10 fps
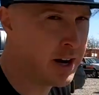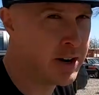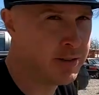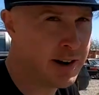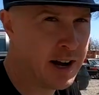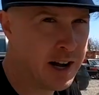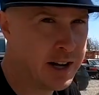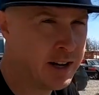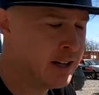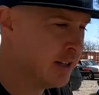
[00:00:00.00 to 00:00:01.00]
air
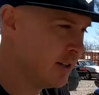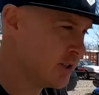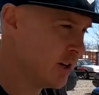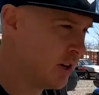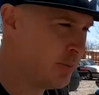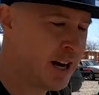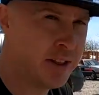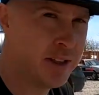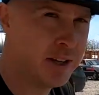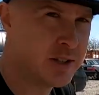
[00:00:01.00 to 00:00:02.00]
ride is not a
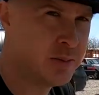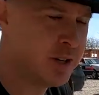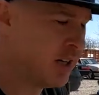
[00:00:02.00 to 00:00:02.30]
bad thing to